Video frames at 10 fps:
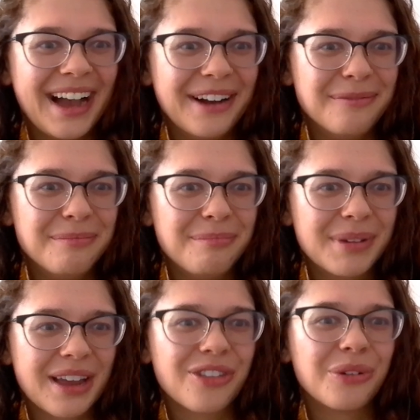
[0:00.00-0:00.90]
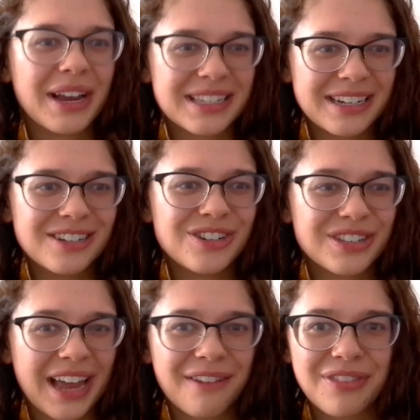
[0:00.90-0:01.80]
But otherwise, I did
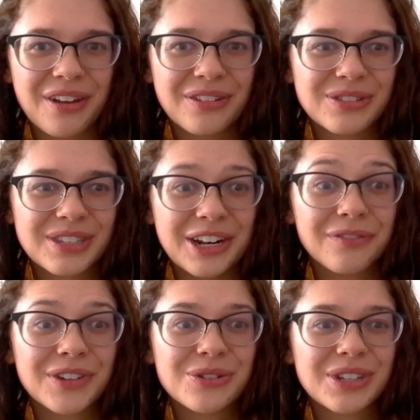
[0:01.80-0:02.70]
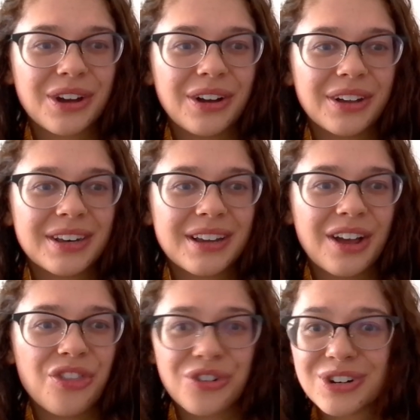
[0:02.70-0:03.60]
just have those interviews on
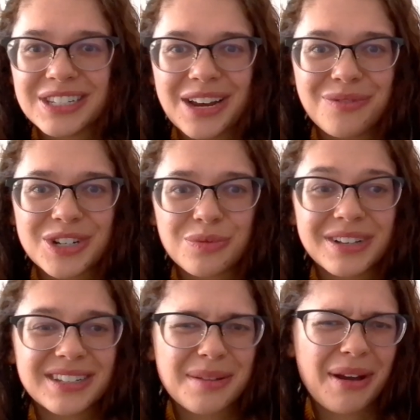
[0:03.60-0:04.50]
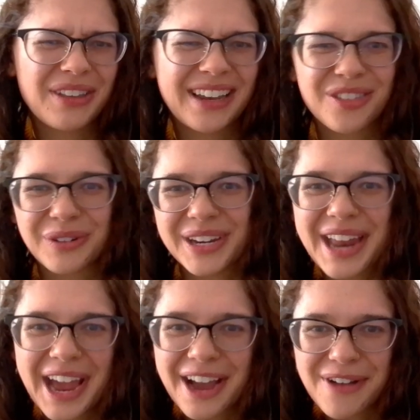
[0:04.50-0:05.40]
Thursday, which was about like
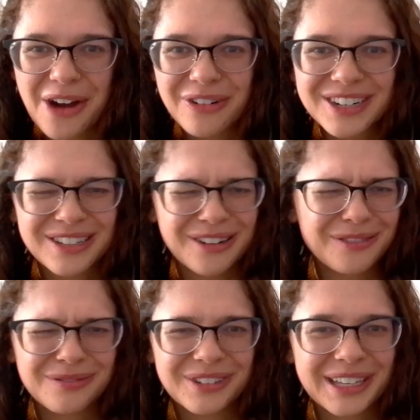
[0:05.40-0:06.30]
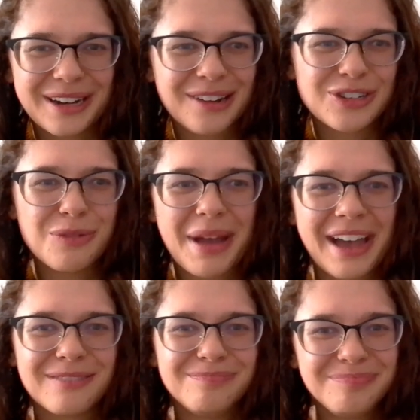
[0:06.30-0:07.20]
3.5 hours. So, really not too
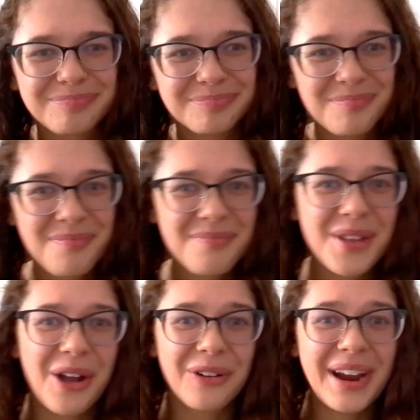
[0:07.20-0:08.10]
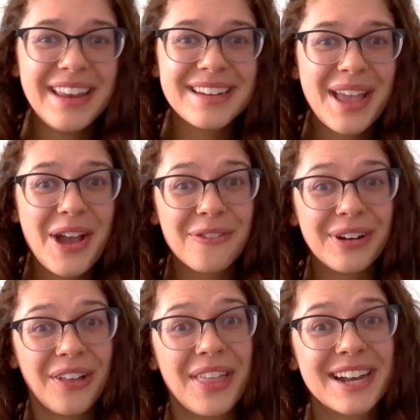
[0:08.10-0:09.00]
bad. All right.
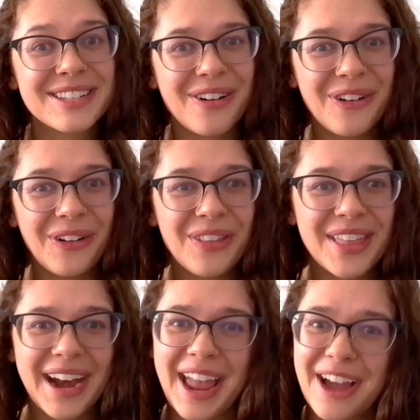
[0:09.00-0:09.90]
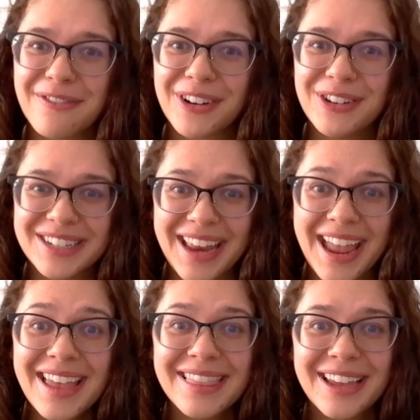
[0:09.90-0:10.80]
Well, that is all that I have for you
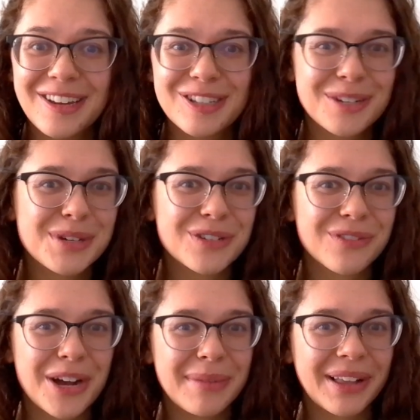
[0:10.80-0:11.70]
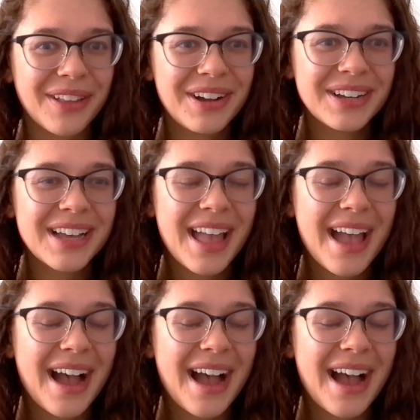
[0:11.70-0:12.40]
today. Thank you so much for coming along.